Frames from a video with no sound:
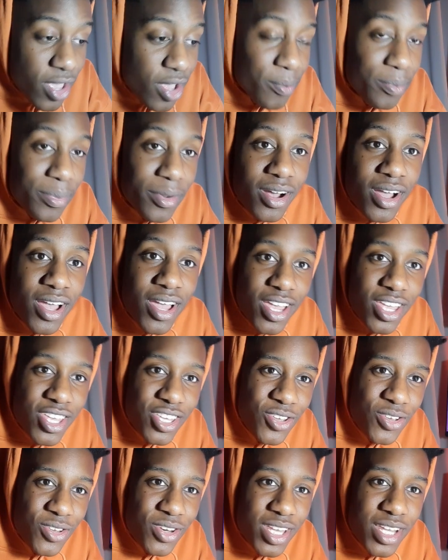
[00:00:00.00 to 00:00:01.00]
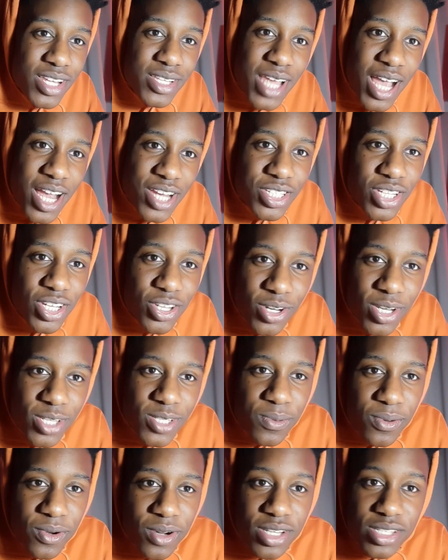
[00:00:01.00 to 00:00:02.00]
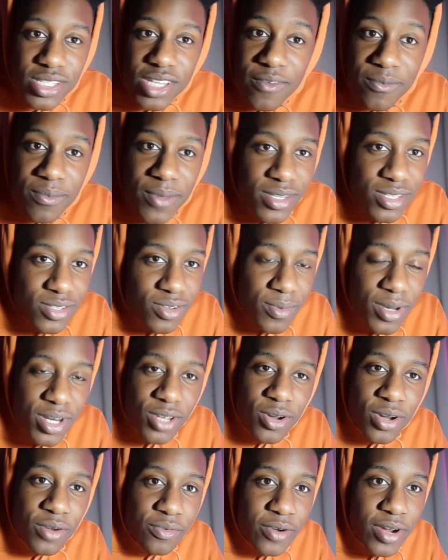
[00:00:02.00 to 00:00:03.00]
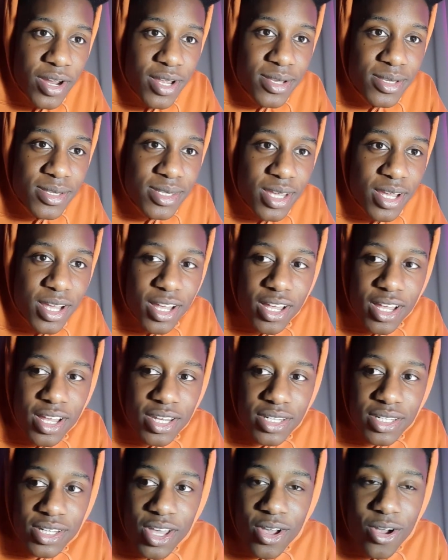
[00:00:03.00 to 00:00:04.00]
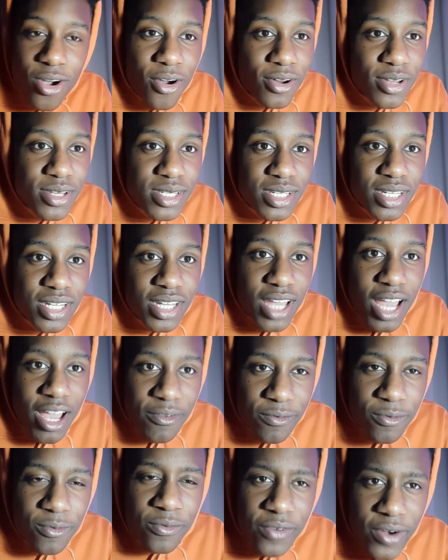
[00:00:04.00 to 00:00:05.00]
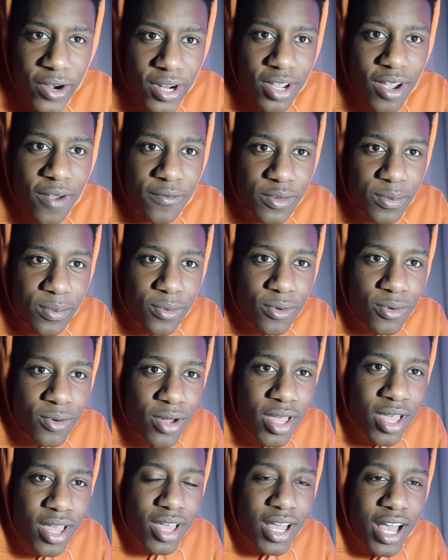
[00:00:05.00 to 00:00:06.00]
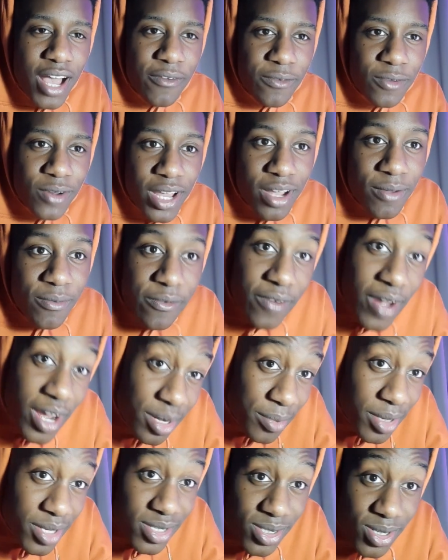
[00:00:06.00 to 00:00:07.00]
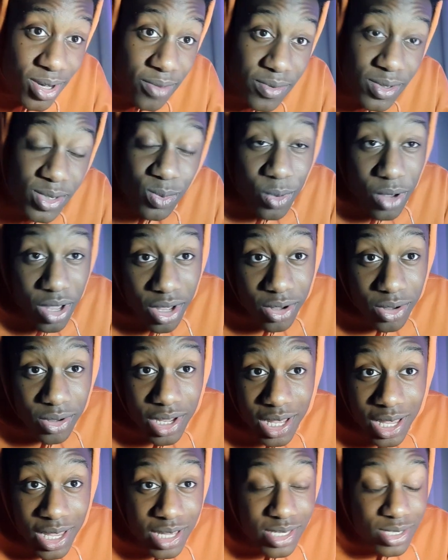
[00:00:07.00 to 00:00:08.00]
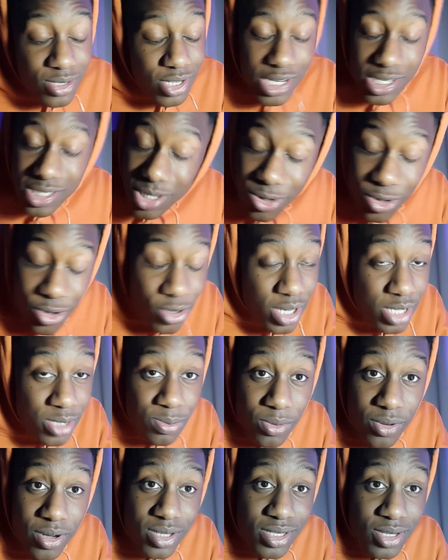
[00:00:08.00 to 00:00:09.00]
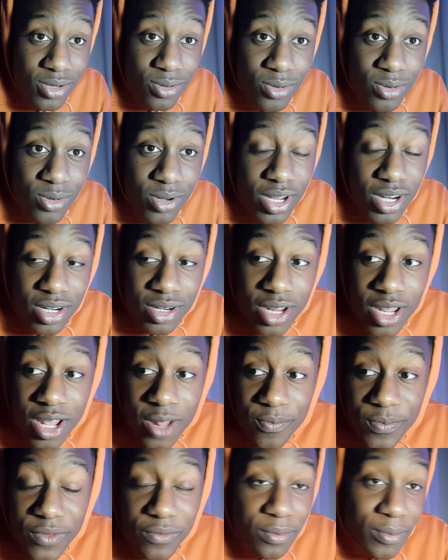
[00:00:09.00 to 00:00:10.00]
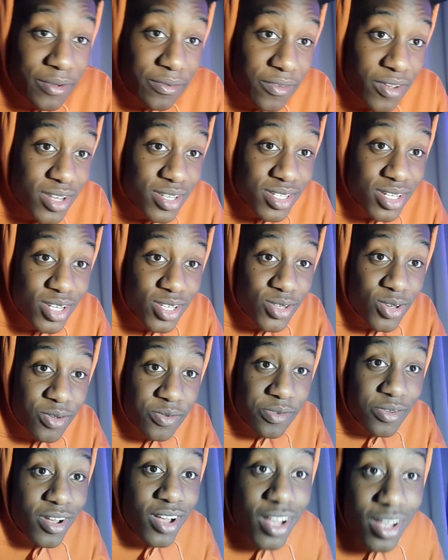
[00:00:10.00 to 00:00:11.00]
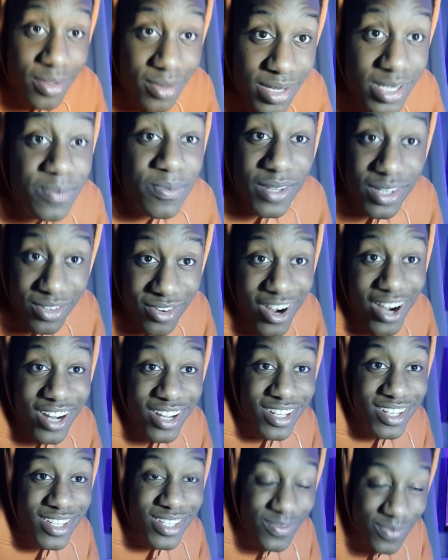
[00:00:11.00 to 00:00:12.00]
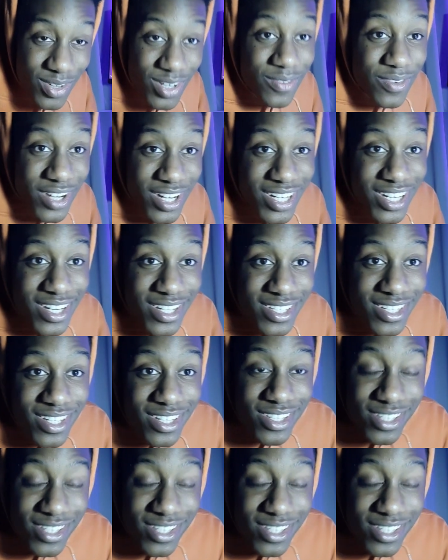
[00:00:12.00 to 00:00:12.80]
But uni is actually a good experience. I've made so many great friends, and honestly, I feel very comfortable. I feel like I'm finding myself as well. It's a good experience at all, and for my first year so far, it's been right. It's been pretty decent.